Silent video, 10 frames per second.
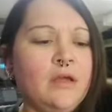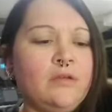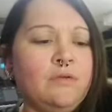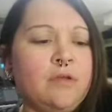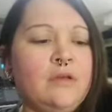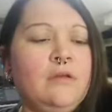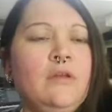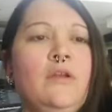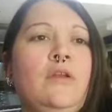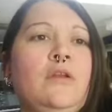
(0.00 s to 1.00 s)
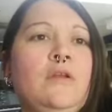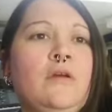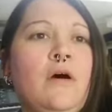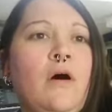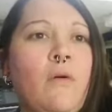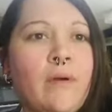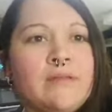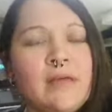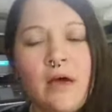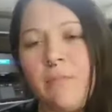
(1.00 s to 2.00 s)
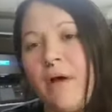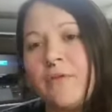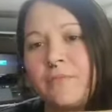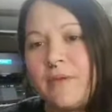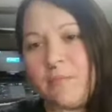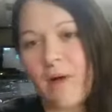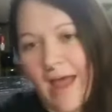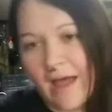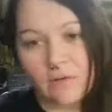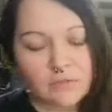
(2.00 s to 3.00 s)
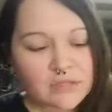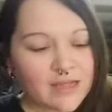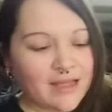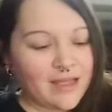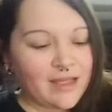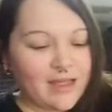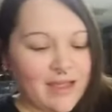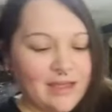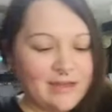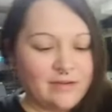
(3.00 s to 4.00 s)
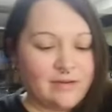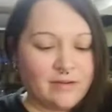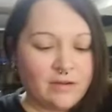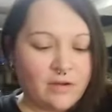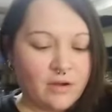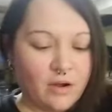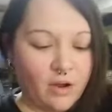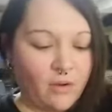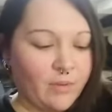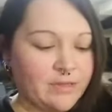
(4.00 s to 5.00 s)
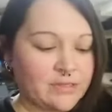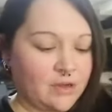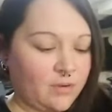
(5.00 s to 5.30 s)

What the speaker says: You can always help other people out, and always,